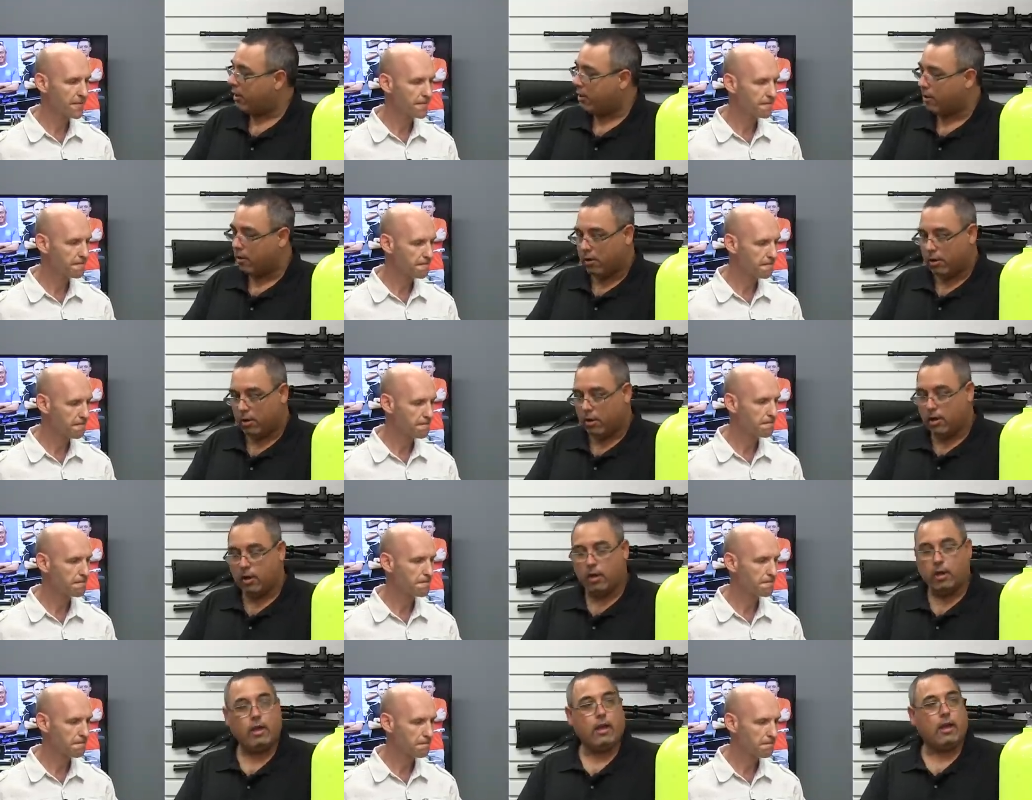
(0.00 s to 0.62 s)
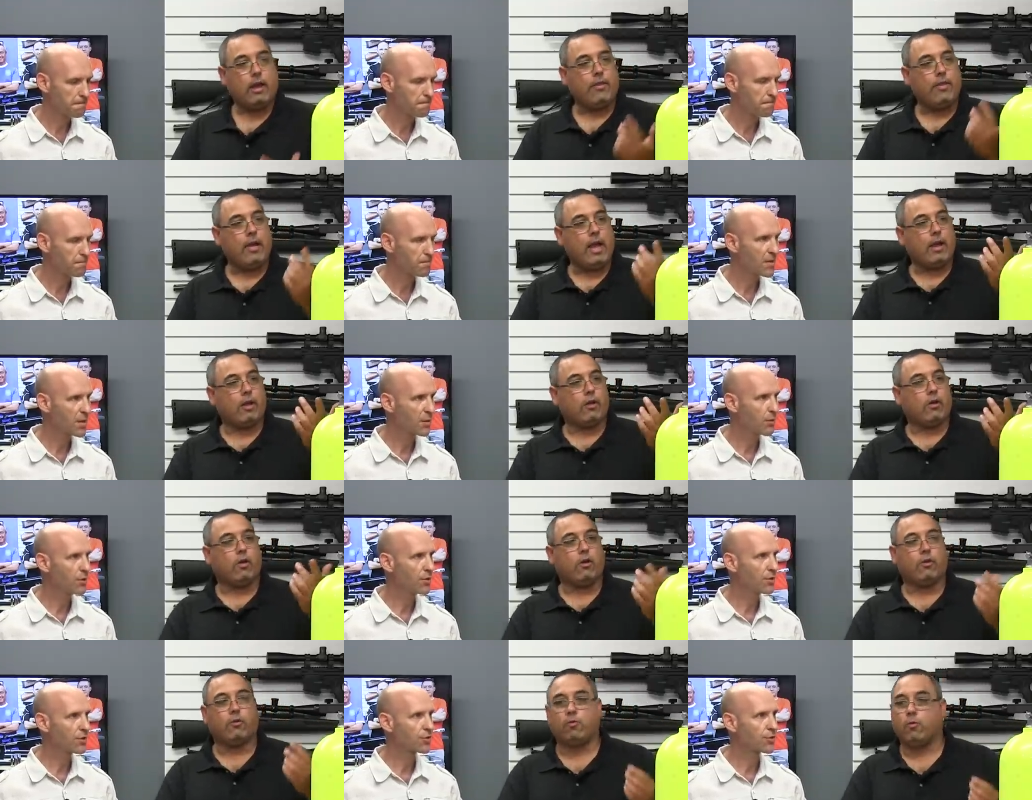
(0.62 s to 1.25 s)
Speaker 1: here, and that,
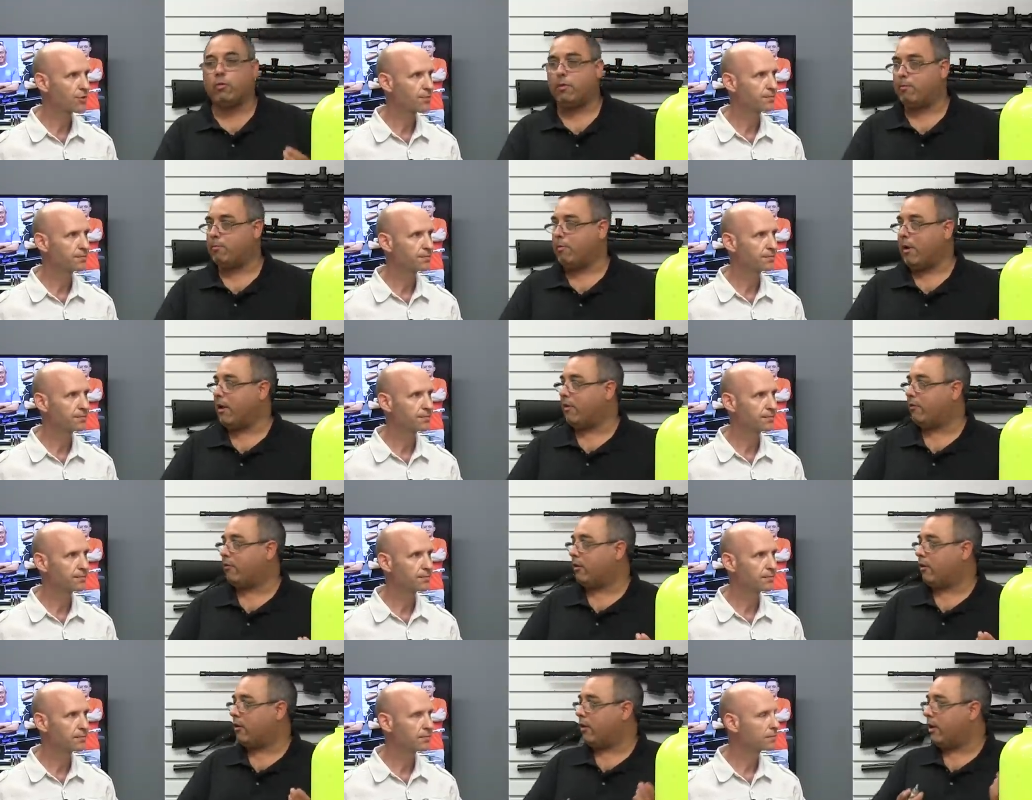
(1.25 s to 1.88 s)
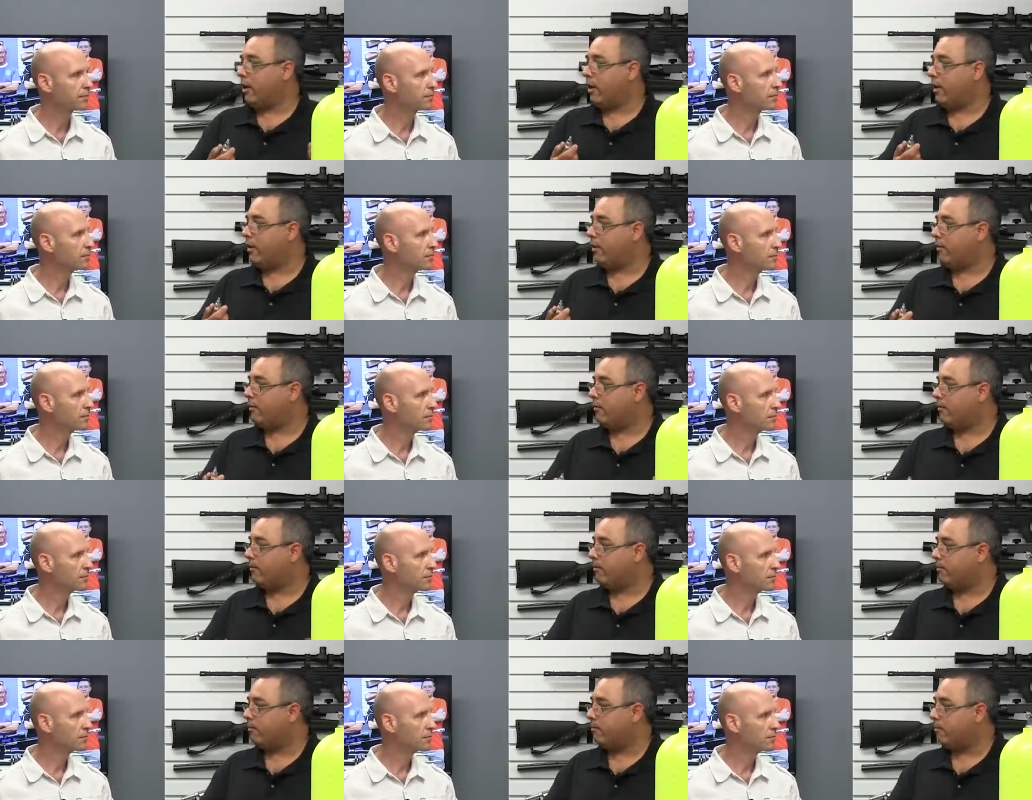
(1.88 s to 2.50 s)
that goes works. with basically
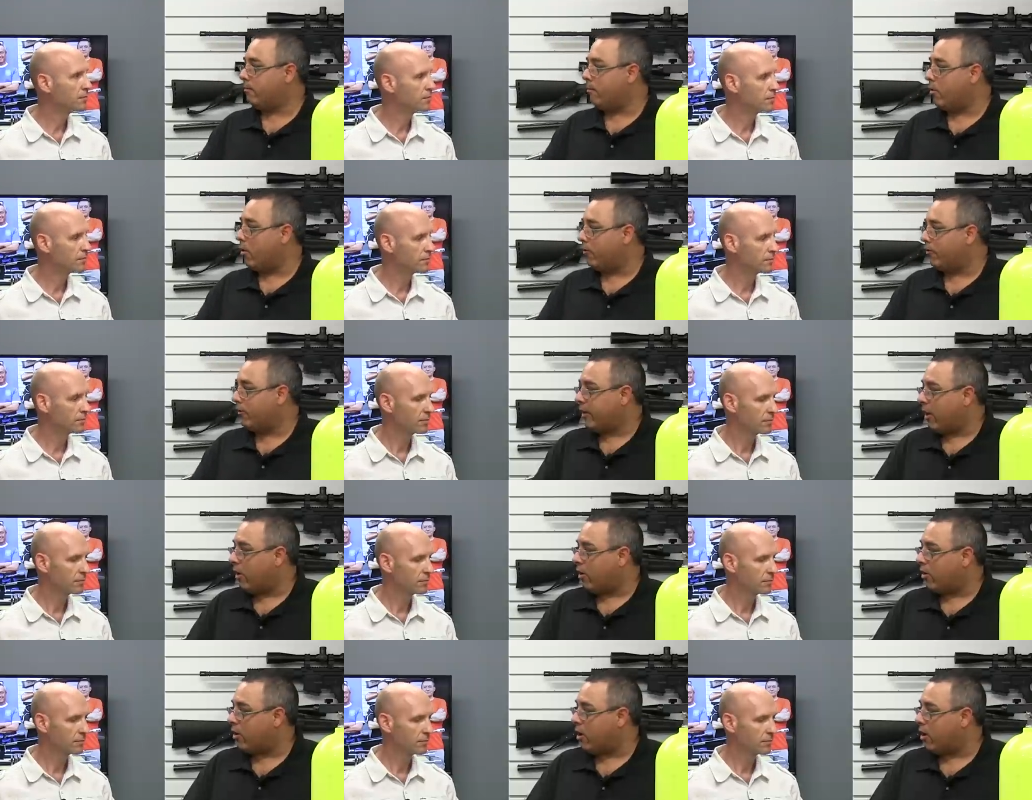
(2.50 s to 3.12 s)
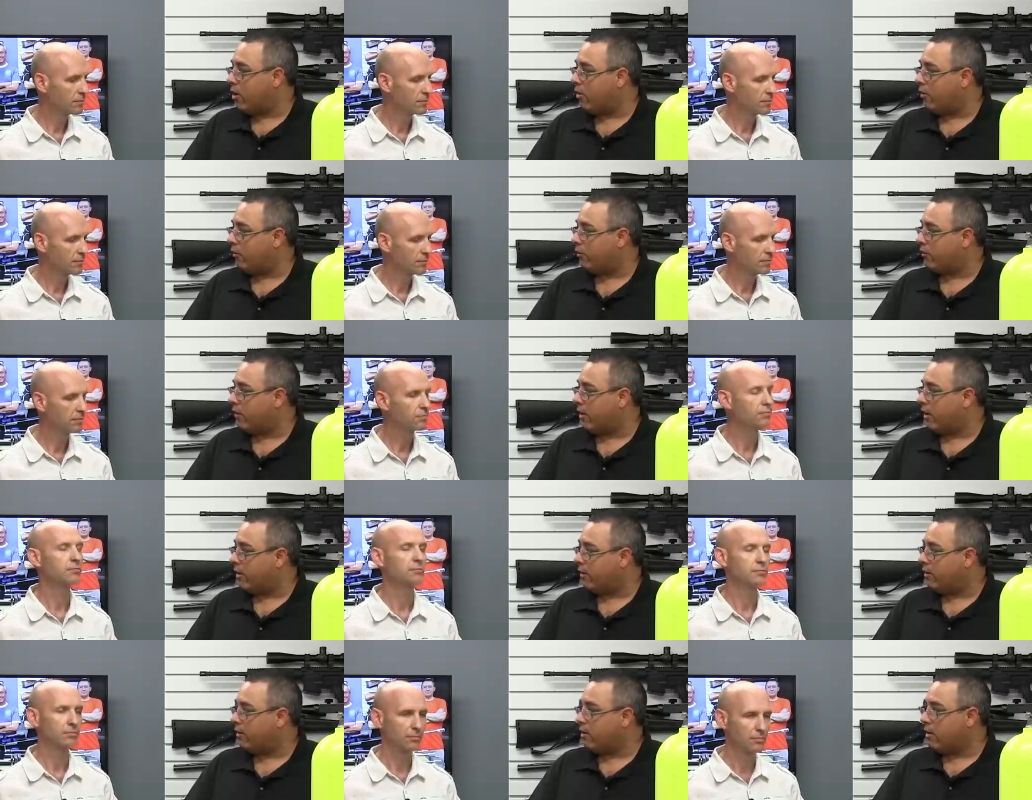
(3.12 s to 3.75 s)
most air gunners
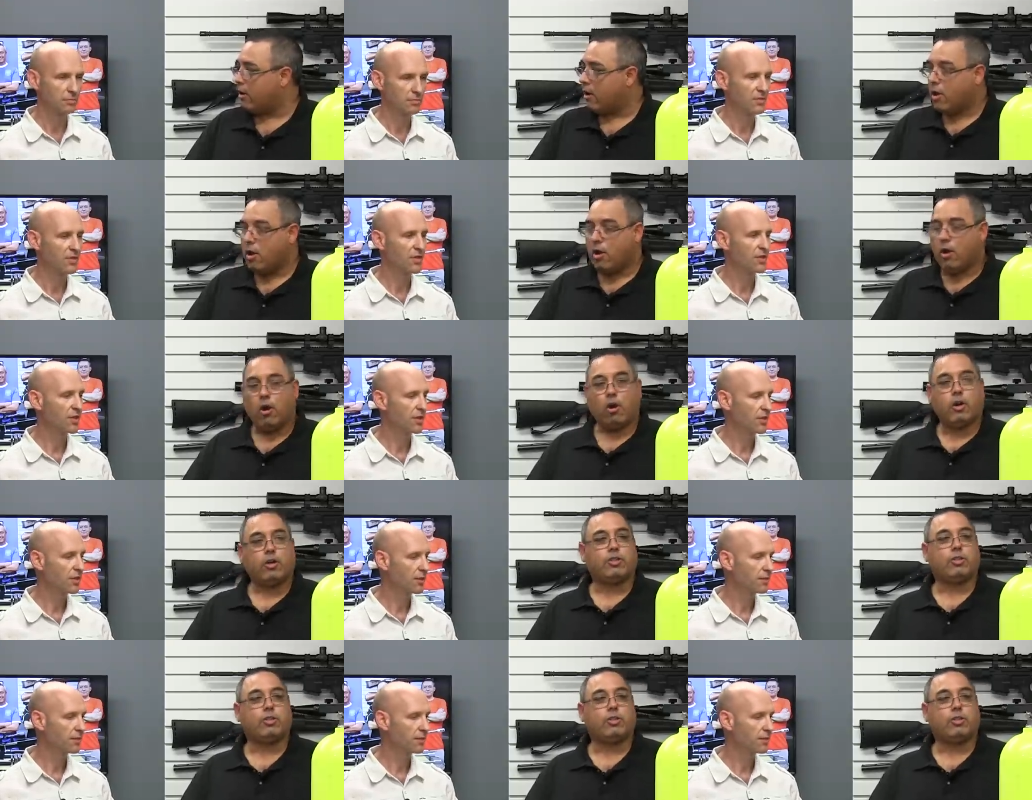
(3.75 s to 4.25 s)
that Indeed.